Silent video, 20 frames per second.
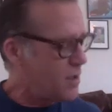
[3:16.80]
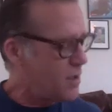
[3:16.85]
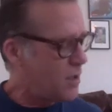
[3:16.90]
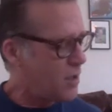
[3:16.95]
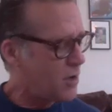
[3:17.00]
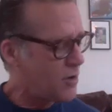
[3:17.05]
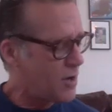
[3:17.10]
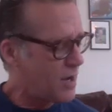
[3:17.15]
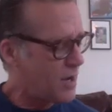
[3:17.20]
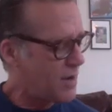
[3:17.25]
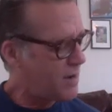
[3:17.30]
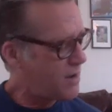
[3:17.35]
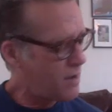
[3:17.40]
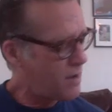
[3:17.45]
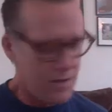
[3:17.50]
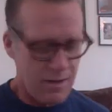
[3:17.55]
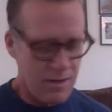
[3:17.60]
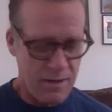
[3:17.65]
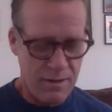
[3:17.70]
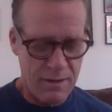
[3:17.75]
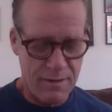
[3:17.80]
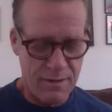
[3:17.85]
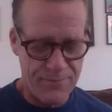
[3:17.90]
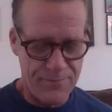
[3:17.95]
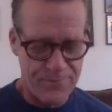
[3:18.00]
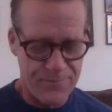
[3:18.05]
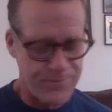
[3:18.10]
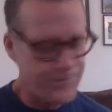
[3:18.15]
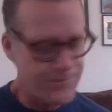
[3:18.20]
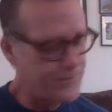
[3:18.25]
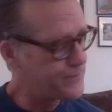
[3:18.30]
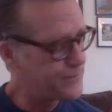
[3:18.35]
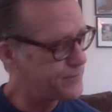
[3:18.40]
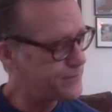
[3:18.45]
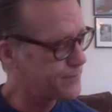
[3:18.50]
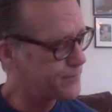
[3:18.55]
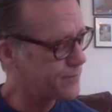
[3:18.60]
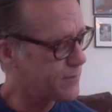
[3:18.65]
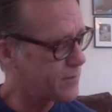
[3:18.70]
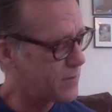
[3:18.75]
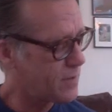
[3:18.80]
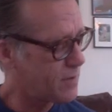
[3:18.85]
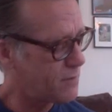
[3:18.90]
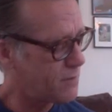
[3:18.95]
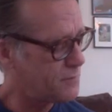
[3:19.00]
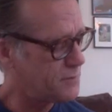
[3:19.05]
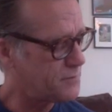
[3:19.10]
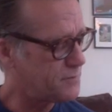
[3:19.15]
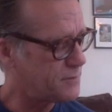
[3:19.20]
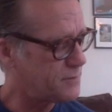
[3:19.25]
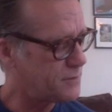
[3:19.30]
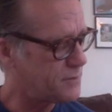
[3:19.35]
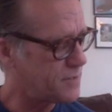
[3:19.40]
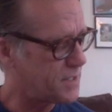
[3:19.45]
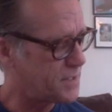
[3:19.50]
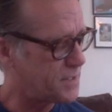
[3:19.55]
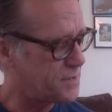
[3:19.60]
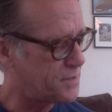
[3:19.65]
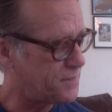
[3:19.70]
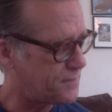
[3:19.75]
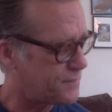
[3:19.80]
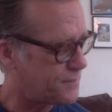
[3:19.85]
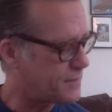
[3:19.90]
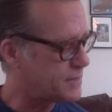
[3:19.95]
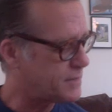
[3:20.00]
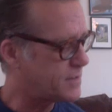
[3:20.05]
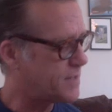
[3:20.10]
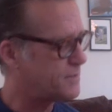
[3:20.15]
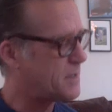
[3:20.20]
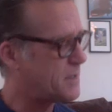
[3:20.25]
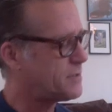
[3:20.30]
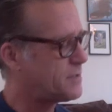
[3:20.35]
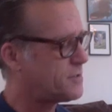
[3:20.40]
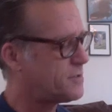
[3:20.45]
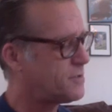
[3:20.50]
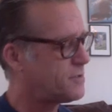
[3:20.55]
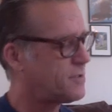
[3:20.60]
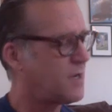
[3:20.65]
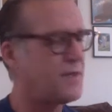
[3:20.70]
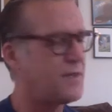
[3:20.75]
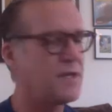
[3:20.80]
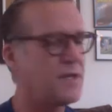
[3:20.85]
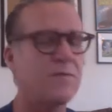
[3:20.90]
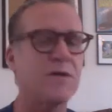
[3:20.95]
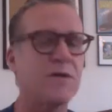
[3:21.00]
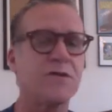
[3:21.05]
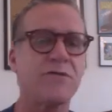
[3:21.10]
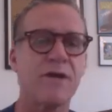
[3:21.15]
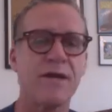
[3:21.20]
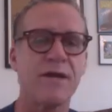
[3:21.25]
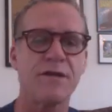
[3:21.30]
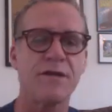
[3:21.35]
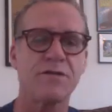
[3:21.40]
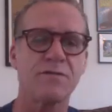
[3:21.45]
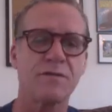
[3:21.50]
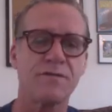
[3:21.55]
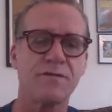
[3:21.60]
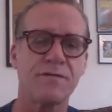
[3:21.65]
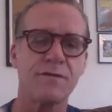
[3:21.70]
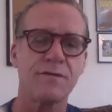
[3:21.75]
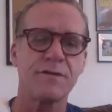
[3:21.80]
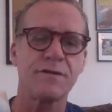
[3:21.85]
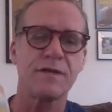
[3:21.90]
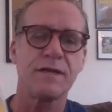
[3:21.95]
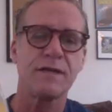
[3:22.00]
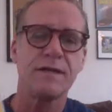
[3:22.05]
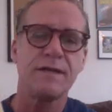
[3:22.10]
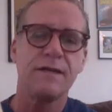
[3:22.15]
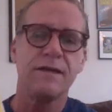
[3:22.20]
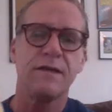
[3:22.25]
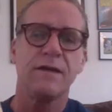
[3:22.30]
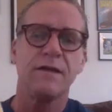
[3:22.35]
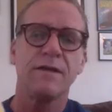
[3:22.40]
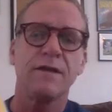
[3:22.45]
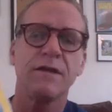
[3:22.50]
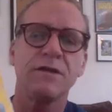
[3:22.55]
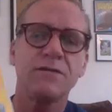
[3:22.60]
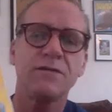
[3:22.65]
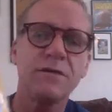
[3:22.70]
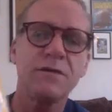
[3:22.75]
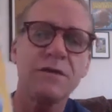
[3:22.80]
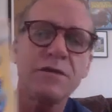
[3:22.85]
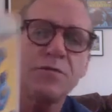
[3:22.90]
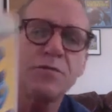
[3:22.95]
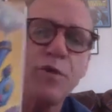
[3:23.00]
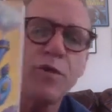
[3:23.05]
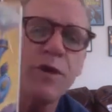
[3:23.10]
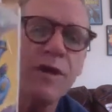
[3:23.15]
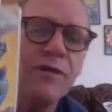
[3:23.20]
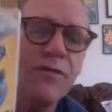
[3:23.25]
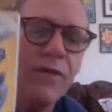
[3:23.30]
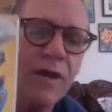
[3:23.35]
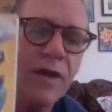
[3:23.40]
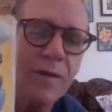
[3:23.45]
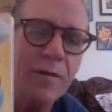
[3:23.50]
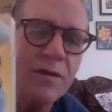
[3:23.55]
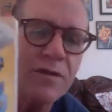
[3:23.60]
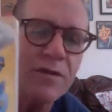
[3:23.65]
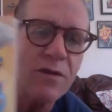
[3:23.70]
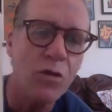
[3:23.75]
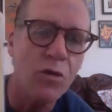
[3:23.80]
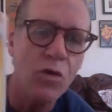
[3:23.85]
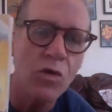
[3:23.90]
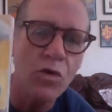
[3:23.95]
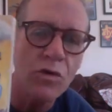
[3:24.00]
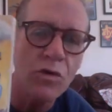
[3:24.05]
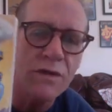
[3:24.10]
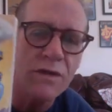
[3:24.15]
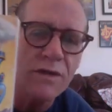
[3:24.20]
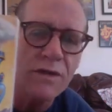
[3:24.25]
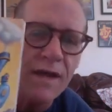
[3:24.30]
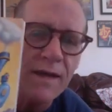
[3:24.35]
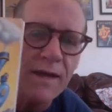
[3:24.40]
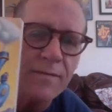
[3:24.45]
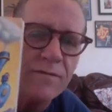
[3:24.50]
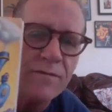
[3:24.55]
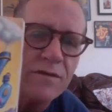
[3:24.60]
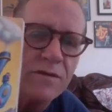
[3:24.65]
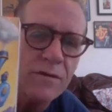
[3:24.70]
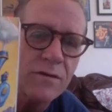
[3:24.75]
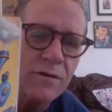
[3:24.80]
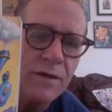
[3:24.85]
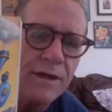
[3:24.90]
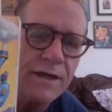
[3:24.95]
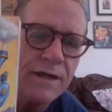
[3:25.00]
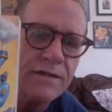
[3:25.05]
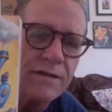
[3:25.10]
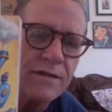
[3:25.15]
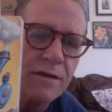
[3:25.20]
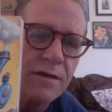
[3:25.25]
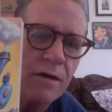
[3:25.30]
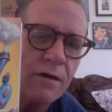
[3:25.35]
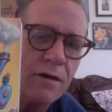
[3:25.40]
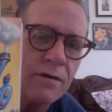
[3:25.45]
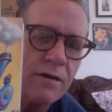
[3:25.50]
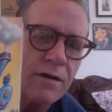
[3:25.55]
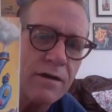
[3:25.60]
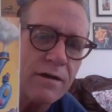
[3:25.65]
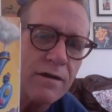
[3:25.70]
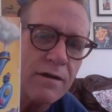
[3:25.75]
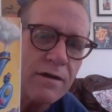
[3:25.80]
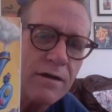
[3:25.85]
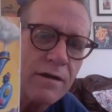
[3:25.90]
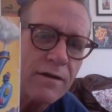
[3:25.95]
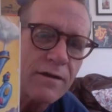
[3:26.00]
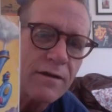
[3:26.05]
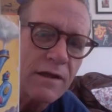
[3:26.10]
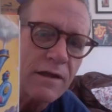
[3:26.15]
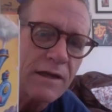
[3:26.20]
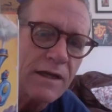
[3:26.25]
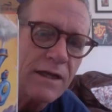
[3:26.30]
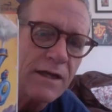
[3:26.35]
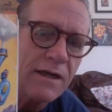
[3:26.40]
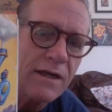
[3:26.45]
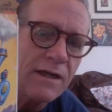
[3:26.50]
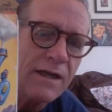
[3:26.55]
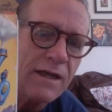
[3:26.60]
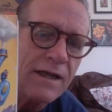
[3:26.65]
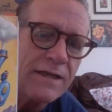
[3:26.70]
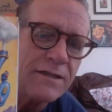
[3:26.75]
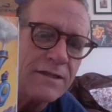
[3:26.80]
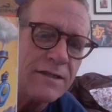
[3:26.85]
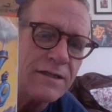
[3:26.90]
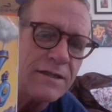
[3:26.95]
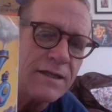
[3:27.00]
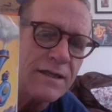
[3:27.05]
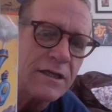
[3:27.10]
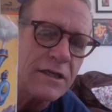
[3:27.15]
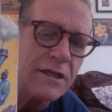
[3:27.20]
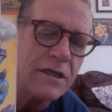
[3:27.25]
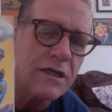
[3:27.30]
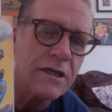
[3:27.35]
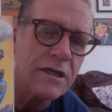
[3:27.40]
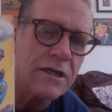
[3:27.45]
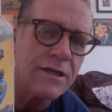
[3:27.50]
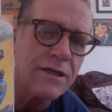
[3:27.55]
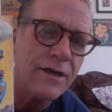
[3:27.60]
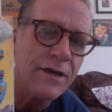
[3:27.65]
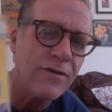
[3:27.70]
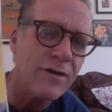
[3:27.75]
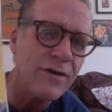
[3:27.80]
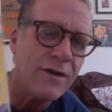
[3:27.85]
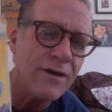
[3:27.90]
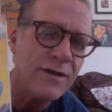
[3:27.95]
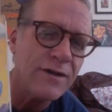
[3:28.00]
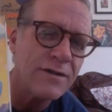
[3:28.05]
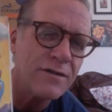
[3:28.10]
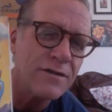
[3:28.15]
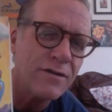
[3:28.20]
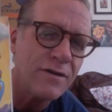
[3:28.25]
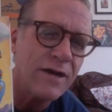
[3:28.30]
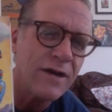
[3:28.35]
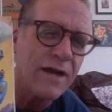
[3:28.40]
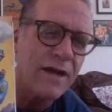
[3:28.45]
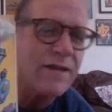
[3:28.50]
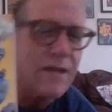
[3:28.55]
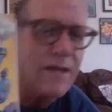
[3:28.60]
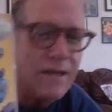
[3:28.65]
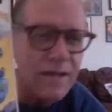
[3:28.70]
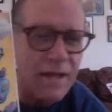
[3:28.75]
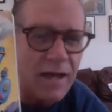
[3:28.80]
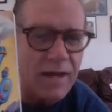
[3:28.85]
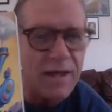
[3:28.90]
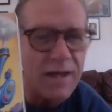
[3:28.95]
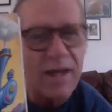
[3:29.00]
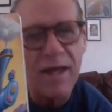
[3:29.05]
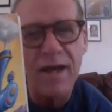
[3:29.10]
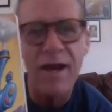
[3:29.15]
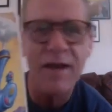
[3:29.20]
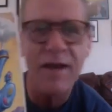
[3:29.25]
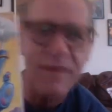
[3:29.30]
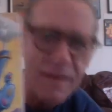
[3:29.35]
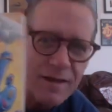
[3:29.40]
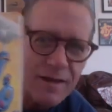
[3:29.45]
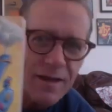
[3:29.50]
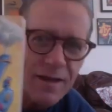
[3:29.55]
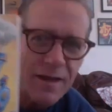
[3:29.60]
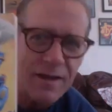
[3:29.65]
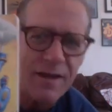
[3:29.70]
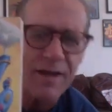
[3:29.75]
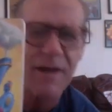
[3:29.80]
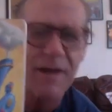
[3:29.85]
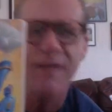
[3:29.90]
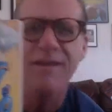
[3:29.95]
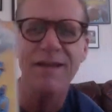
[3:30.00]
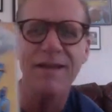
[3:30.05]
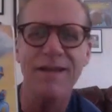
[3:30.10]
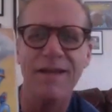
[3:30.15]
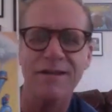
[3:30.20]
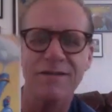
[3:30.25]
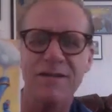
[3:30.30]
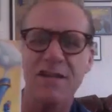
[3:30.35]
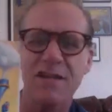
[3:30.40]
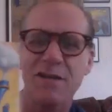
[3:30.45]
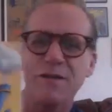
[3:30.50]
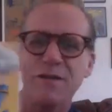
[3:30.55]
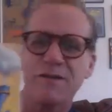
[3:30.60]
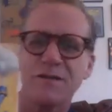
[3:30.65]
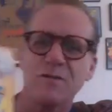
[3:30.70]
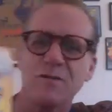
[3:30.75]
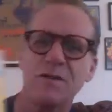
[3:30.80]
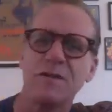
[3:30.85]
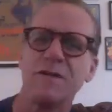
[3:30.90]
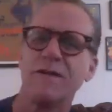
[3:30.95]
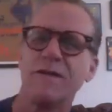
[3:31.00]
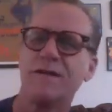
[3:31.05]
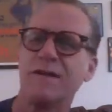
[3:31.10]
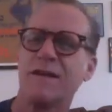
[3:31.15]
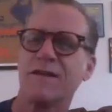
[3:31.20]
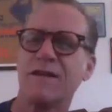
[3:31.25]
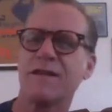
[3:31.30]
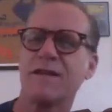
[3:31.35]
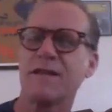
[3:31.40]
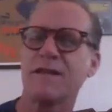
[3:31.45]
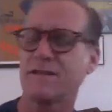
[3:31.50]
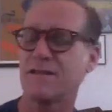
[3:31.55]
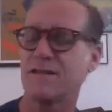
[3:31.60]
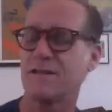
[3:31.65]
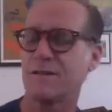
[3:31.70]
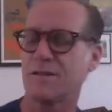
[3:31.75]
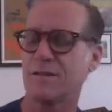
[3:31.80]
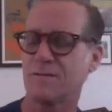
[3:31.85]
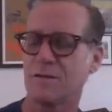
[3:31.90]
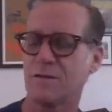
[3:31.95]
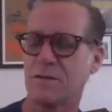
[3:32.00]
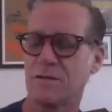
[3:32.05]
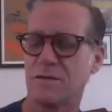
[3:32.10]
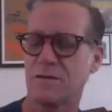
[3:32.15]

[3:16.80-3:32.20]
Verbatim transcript: All right. Um, which one should I do first? I'm not sure. I think I'm going to try this one first. This one's pretty famous old time story. It's called The Little Engine That Could. You ever heard of this story? I think I can. I think I can. I think that's in this one. I think that's in this one.